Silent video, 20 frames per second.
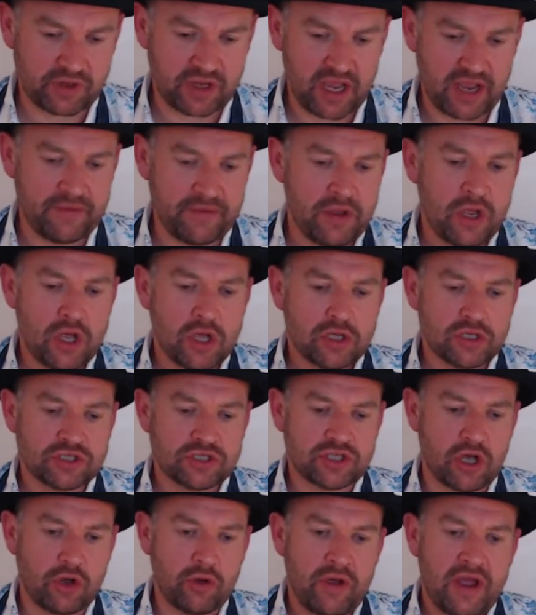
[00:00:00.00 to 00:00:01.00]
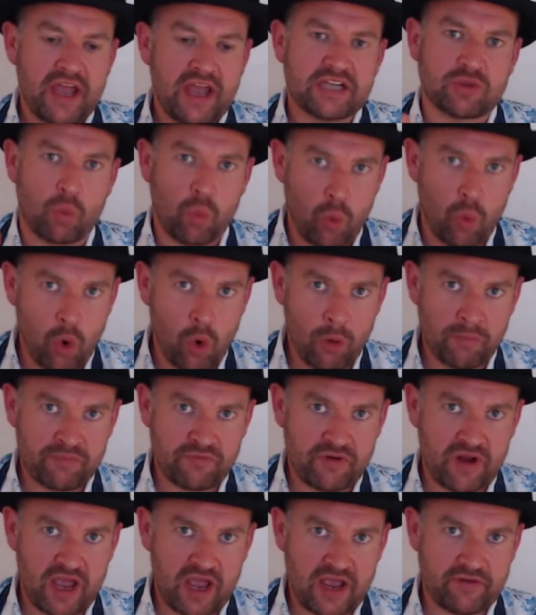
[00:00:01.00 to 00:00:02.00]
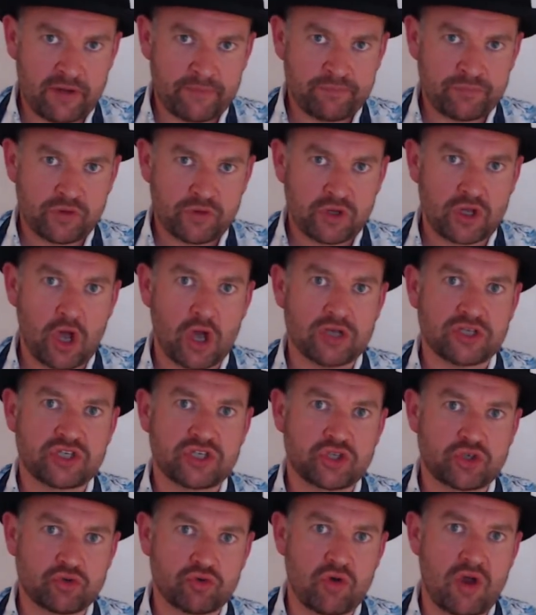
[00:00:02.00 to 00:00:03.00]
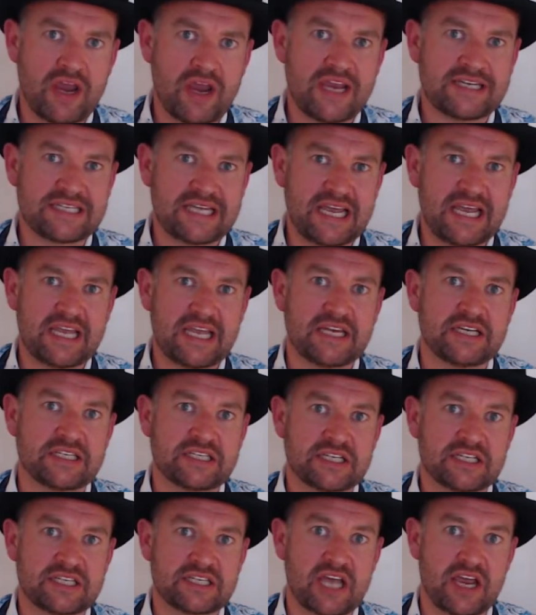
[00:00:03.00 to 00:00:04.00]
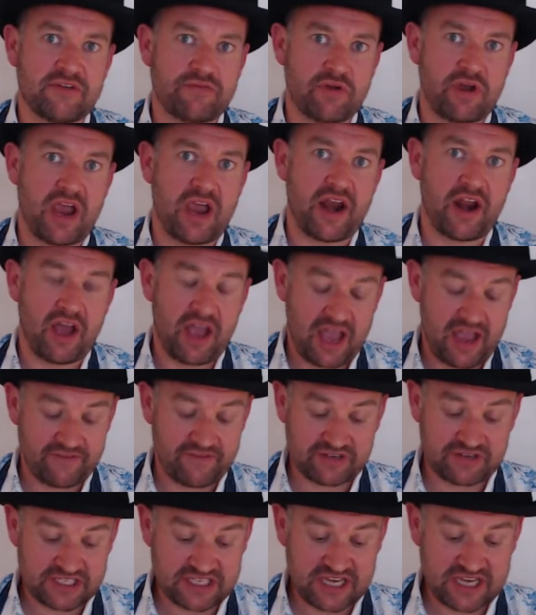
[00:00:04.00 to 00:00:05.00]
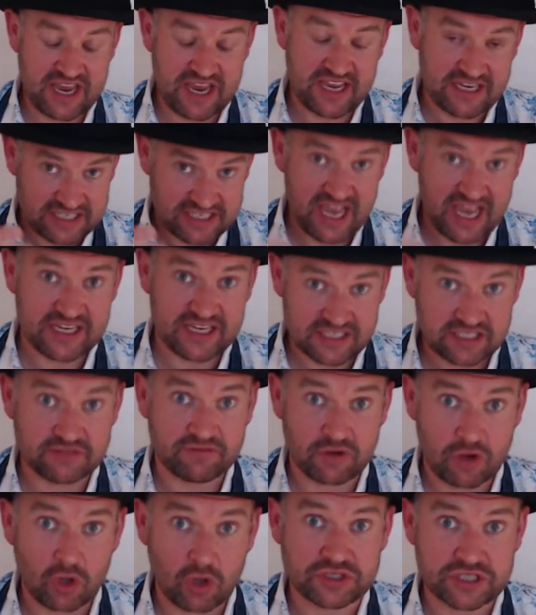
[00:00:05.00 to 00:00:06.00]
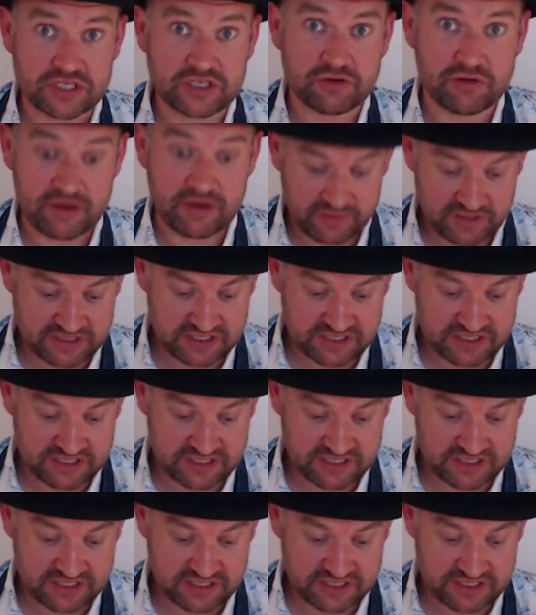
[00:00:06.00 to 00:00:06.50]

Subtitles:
Okay, so it's a warm flavour going straight into savoury, and I have to say it tastes of clotted cream.